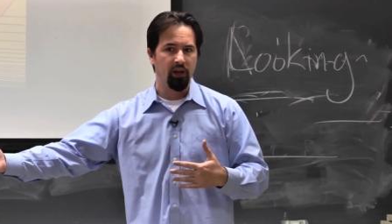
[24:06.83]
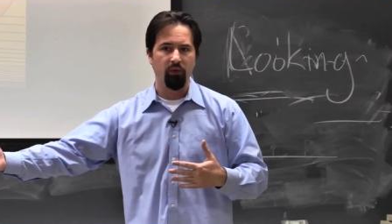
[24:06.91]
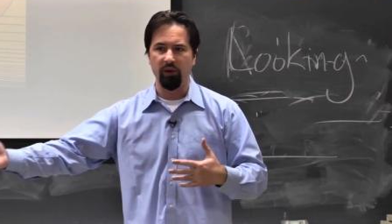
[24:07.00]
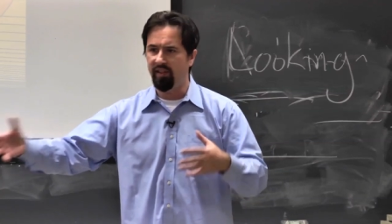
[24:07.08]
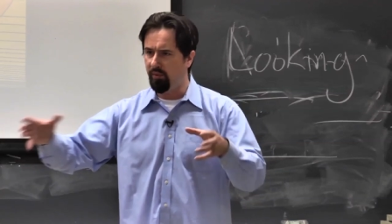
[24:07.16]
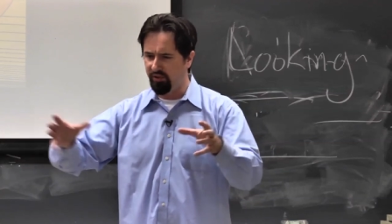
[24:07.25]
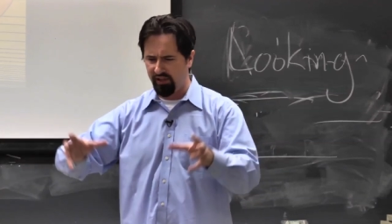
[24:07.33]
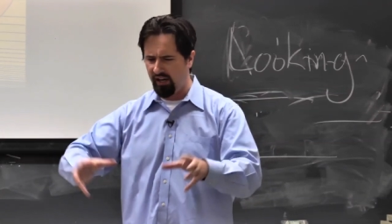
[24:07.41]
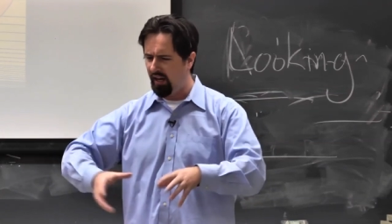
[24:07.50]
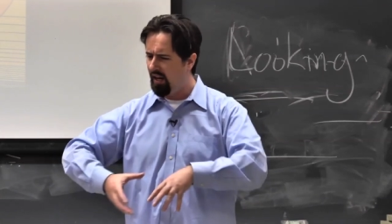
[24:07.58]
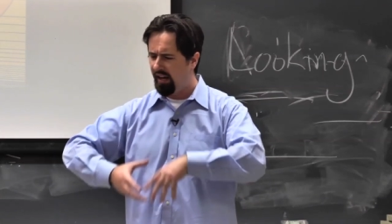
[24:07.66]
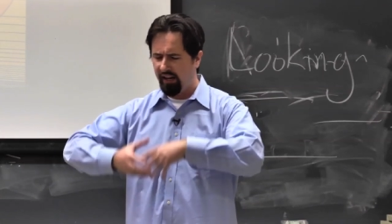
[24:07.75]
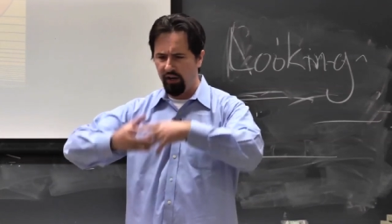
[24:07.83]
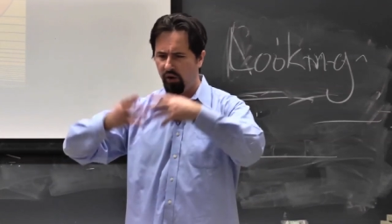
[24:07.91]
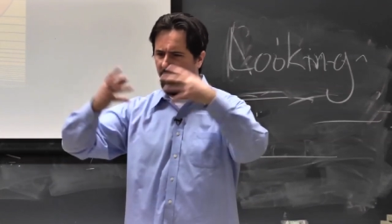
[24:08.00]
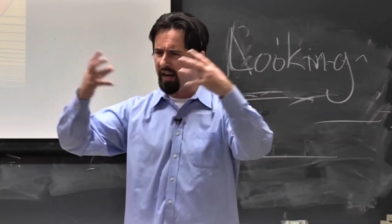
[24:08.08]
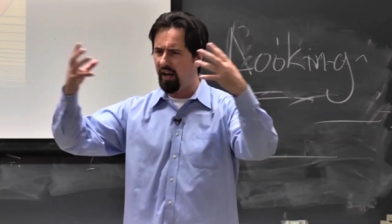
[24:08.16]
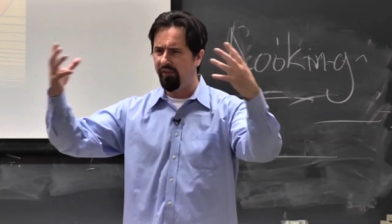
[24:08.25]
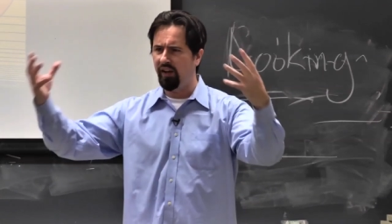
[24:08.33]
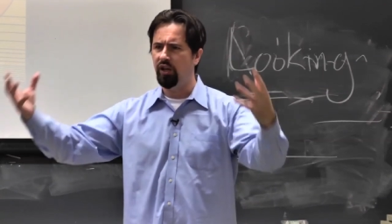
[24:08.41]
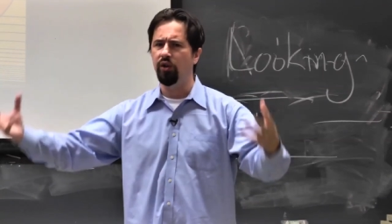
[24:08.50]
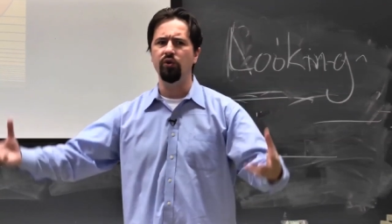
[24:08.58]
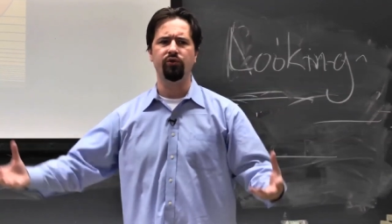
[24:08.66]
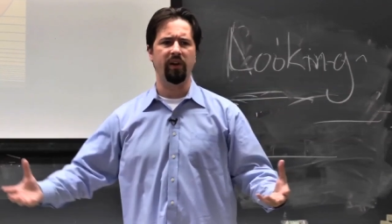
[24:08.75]
where there was a, you know, a kind of a
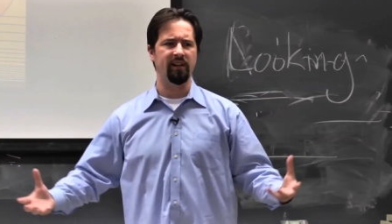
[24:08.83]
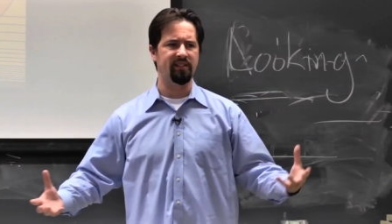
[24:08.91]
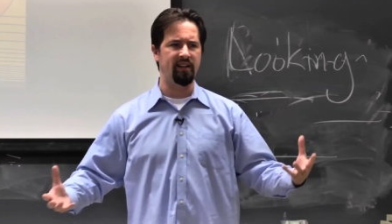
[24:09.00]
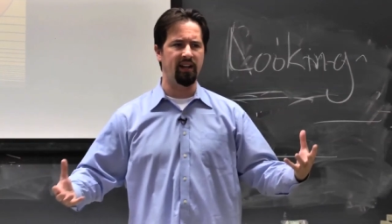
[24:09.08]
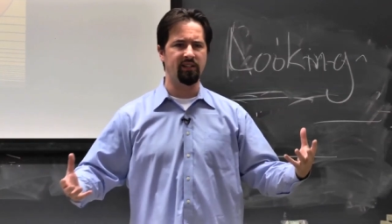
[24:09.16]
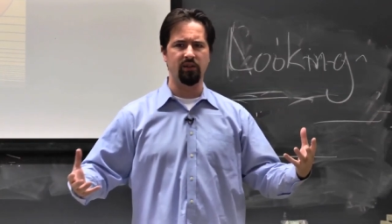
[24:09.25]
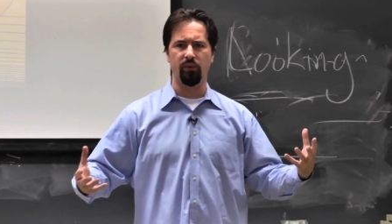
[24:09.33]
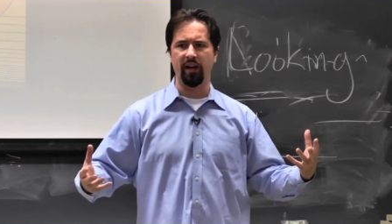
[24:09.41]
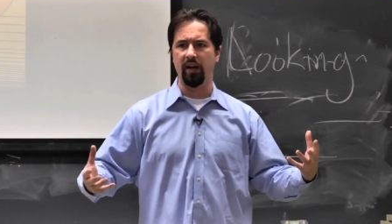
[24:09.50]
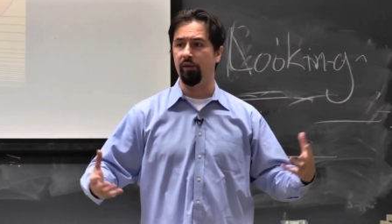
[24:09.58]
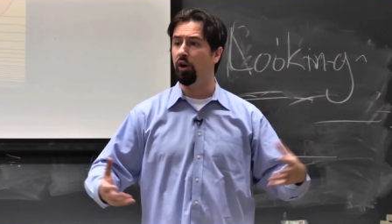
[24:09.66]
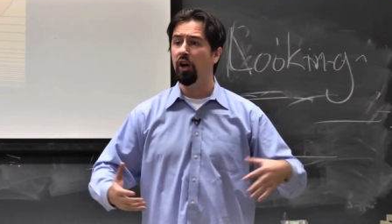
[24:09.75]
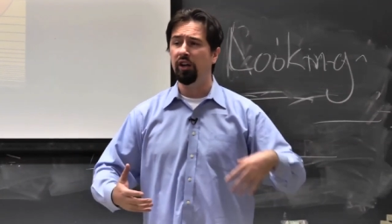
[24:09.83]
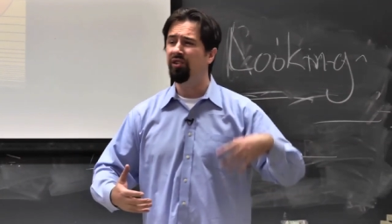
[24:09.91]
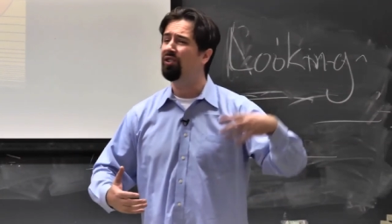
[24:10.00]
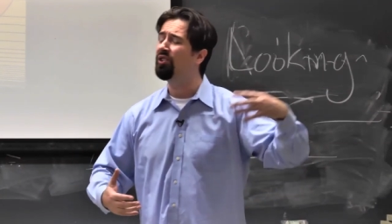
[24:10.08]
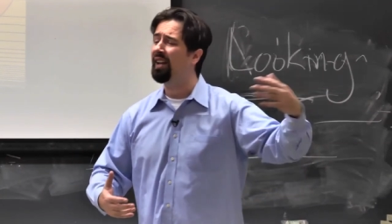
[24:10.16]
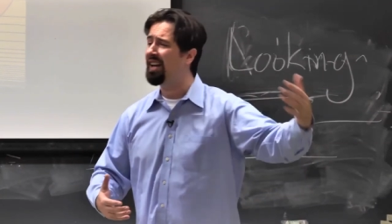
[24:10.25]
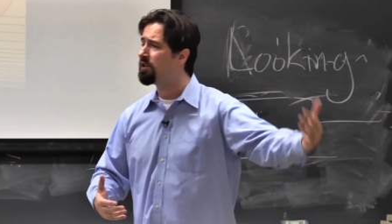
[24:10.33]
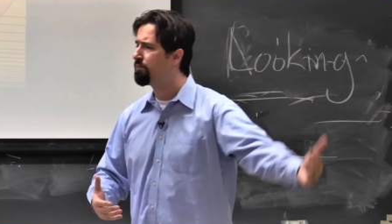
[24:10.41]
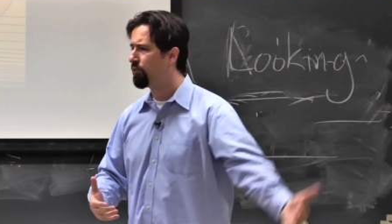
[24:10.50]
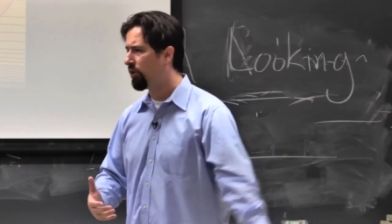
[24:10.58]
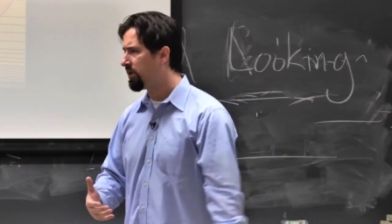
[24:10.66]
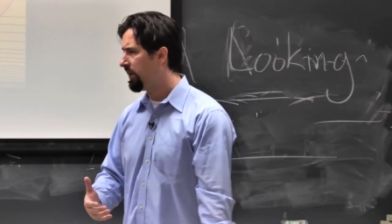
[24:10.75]
huge renaissance or whatever, to today's
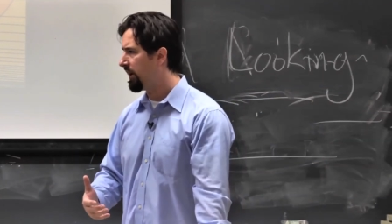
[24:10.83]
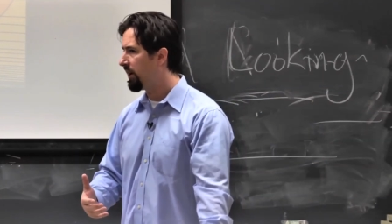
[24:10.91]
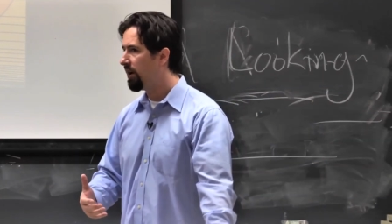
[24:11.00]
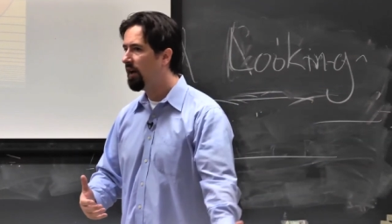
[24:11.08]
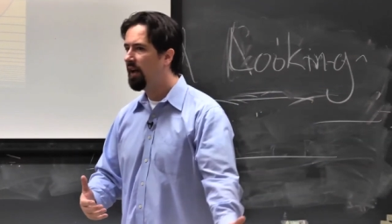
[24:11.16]
Brooklyn,